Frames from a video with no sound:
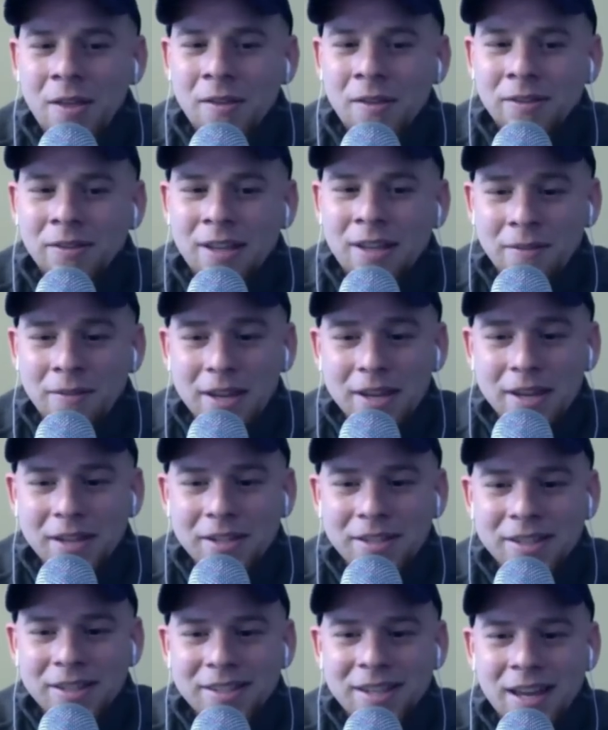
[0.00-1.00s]

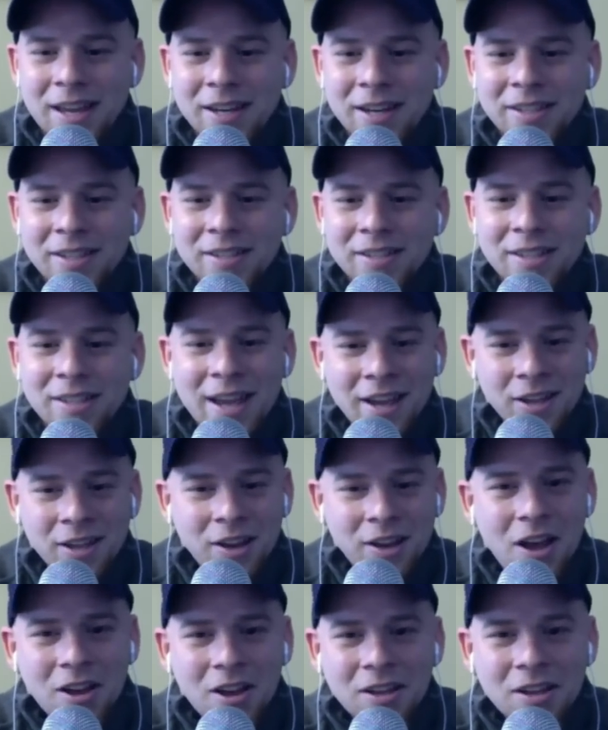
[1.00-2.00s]
David decided to tag
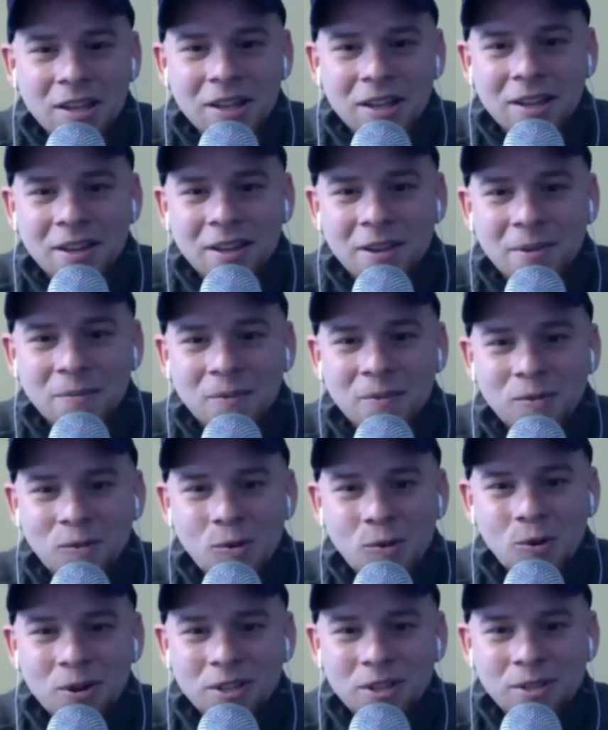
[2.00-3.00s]
along, of
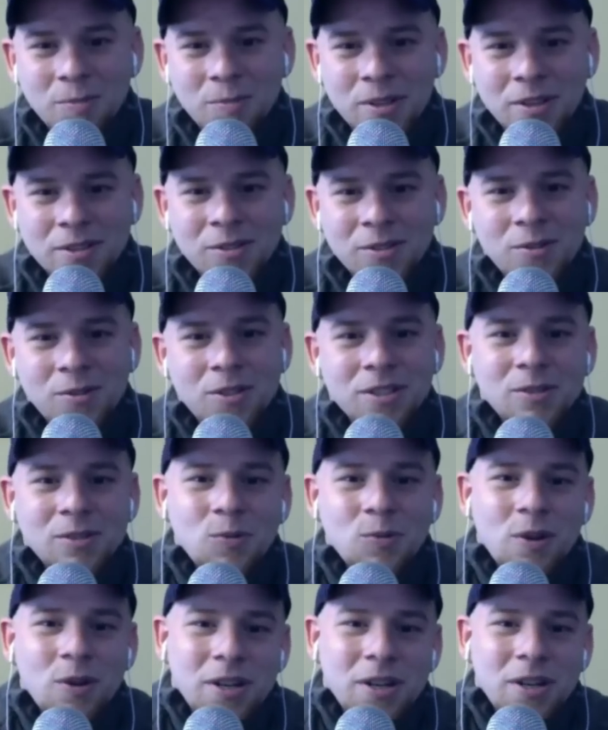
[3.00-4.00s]
course, because who doesn't
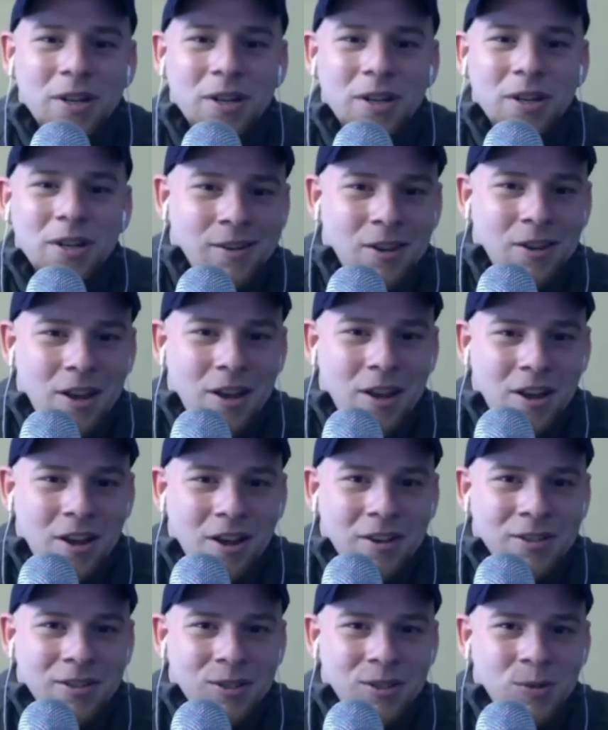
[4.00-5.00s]
want to tag
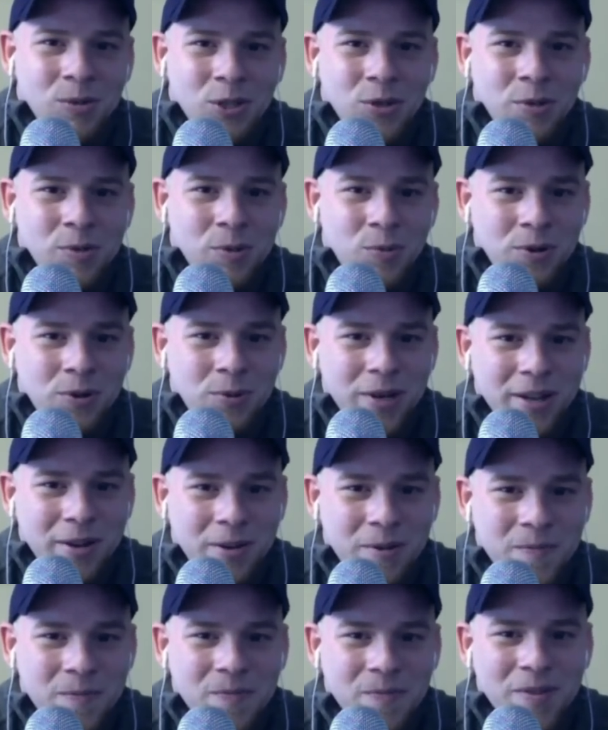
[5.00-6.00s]
along to a trip to Puerto
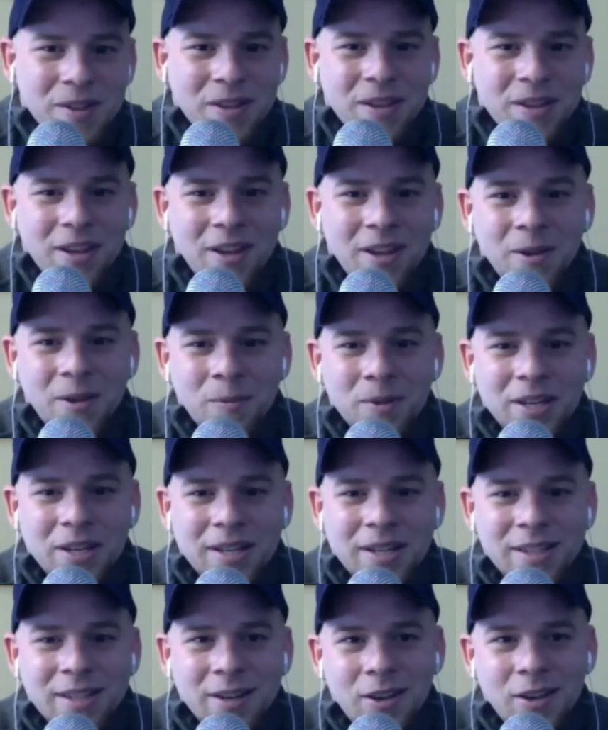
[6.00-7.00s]
Rico?
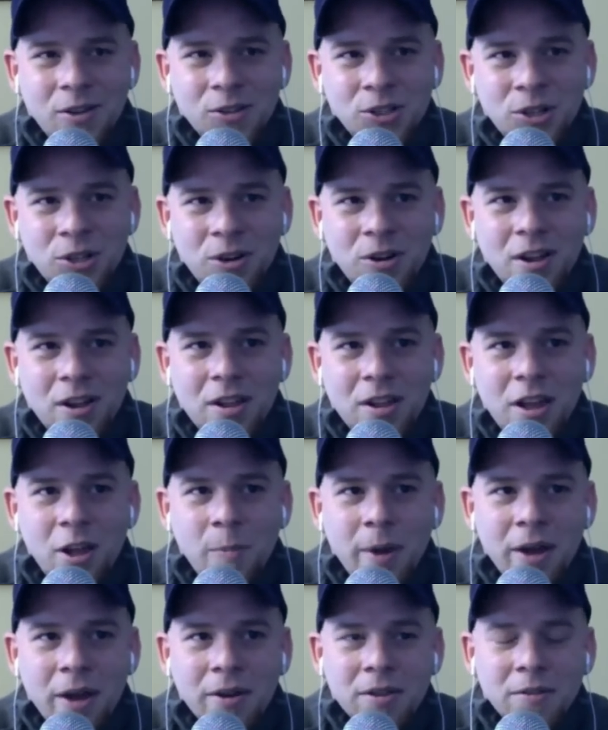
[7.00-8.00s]
And he said, "Oh, sure, I'll
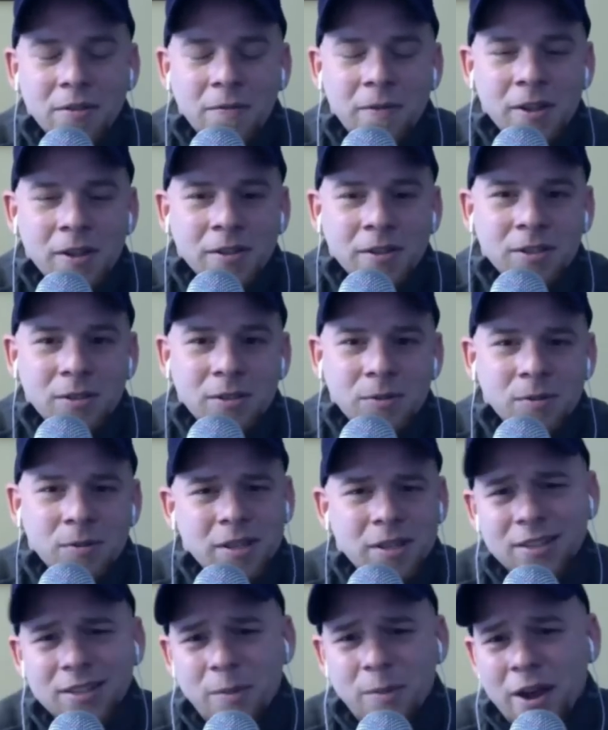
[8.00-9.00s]
help out in the field
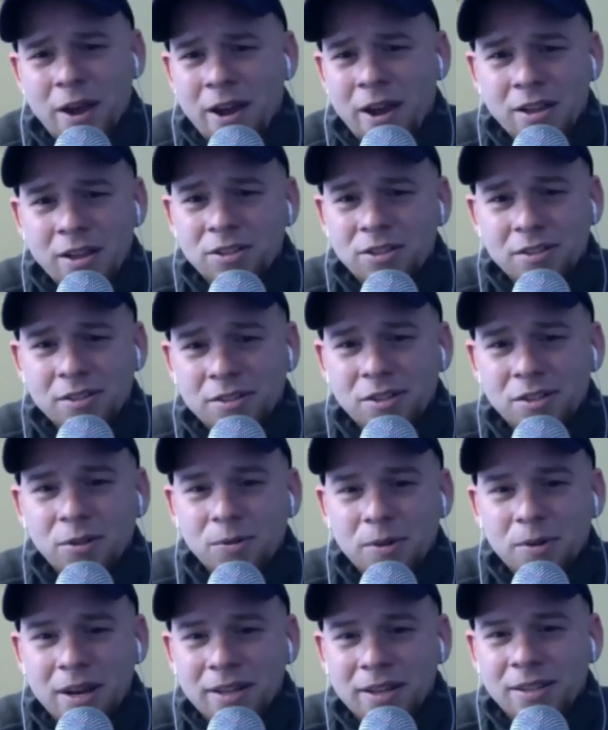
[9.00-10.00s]
too." He's a biologist too,
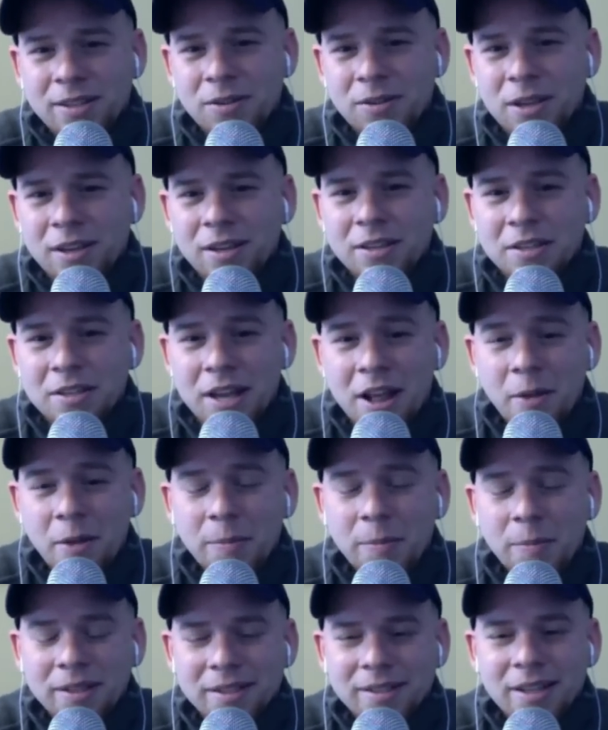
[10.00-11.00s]
right? So he can help
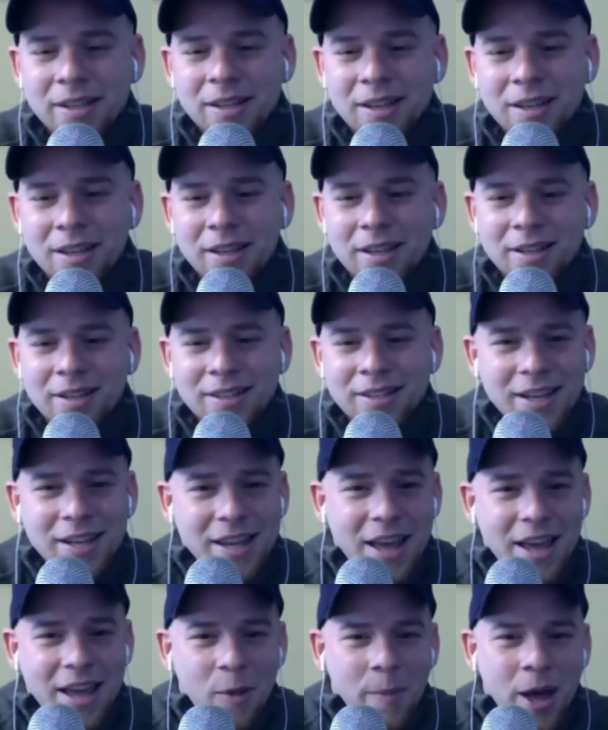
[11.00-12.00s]
us. Did he
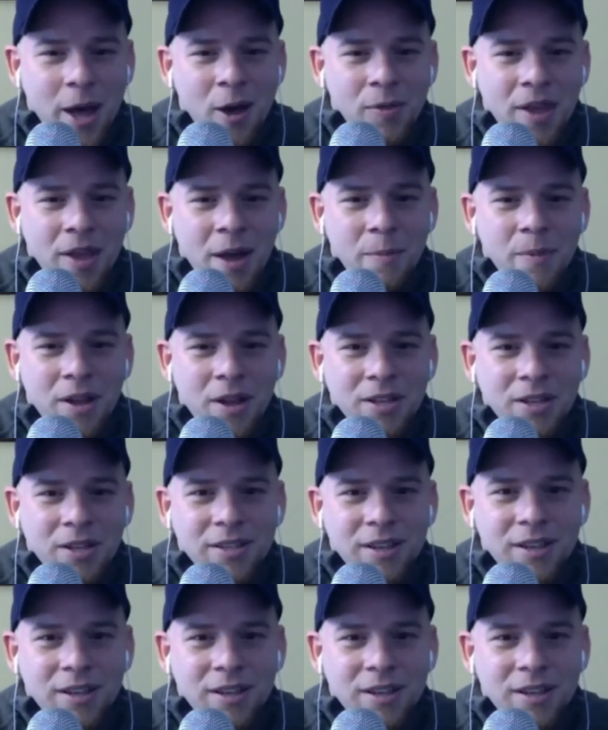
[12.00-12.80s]
help out that much?